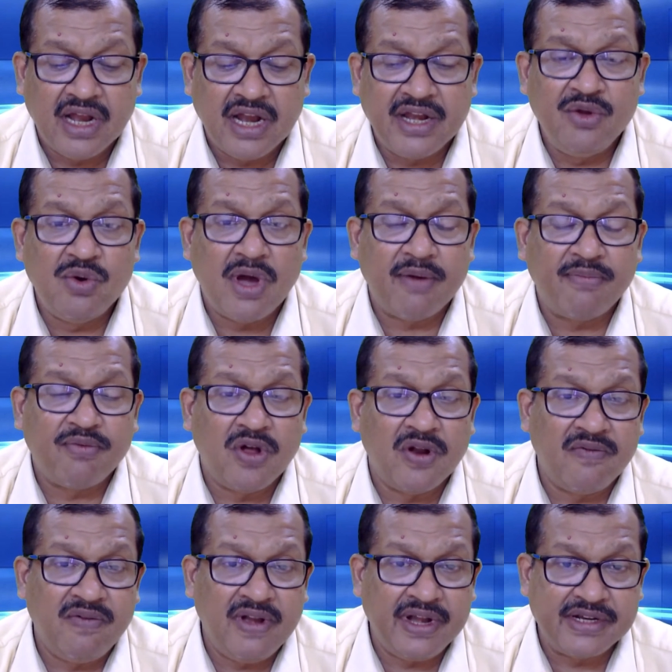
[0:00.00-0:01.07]
And you have
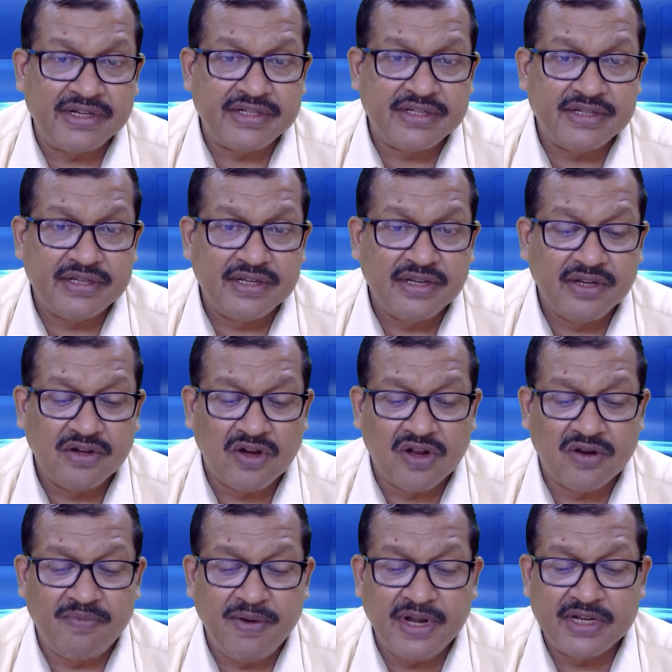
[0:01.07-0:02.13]
conflicts
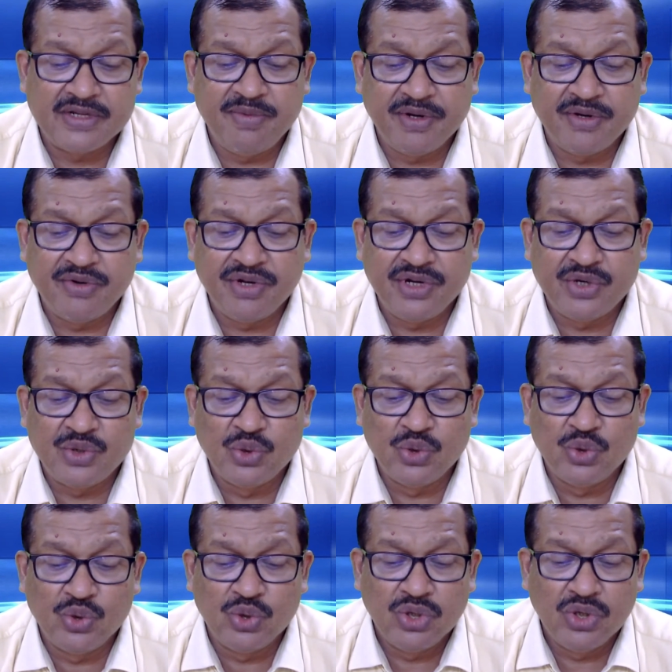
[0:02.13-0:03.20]
between
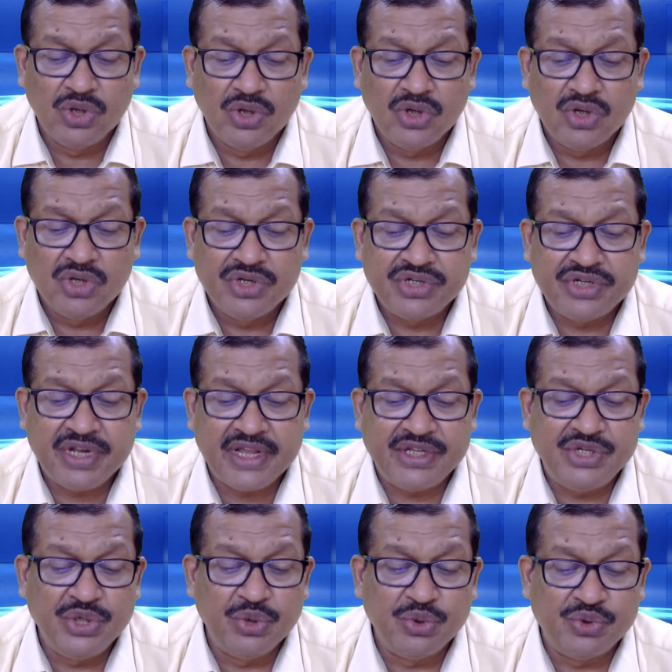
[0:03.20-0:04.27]
two
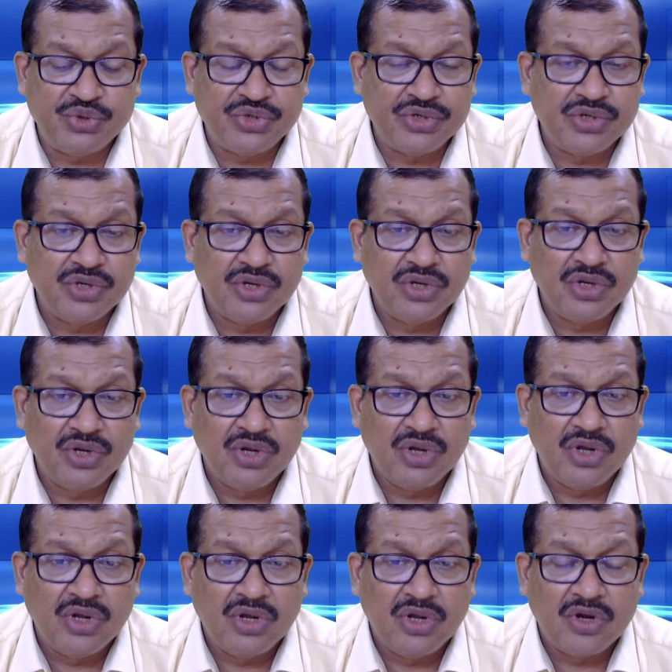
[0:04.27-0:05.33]
statutes,
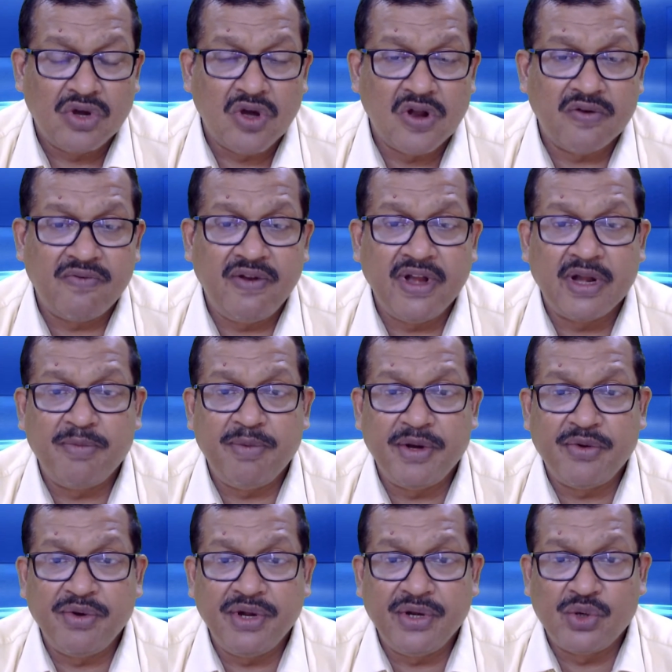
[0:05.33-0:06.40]
conflict
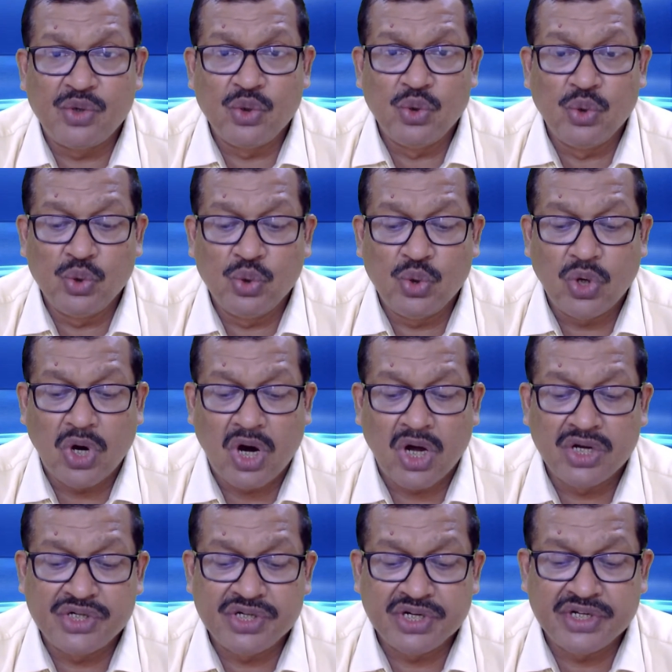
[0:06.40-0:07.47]
between two
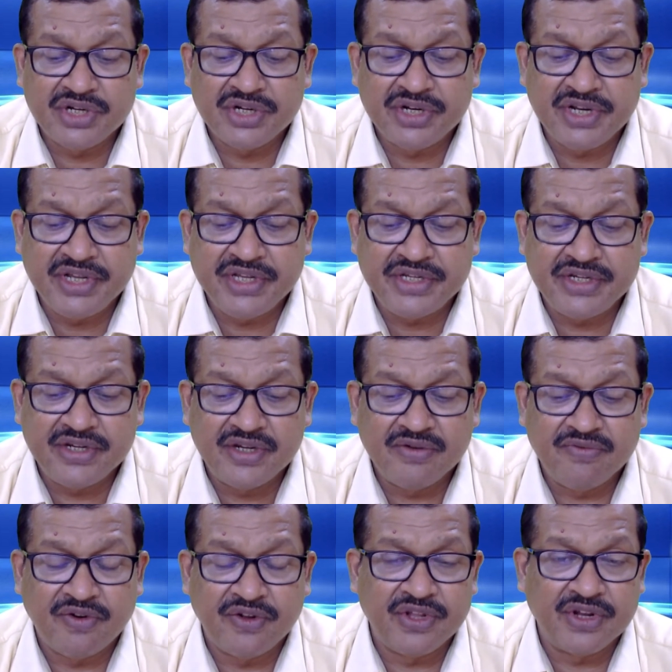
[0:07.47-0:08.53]
uncertainties
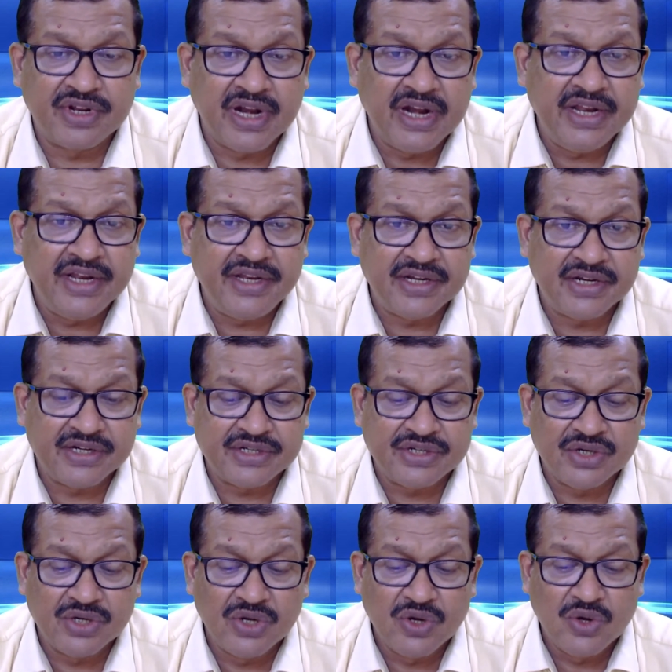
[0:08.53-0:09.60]
for the
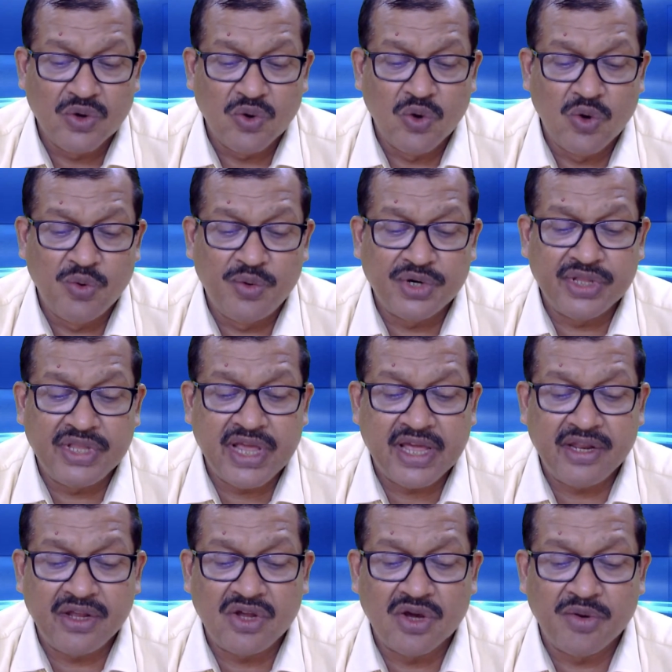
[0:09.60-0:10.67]
creditors over their
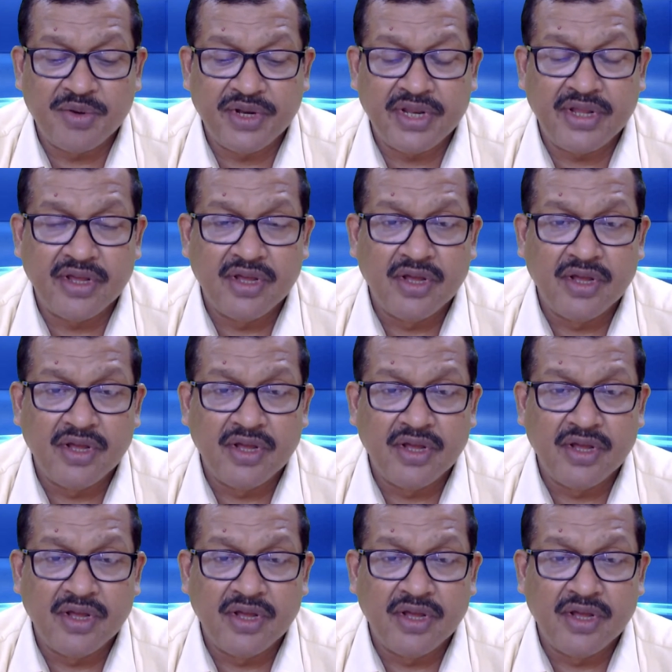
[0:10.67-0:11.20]
recovery.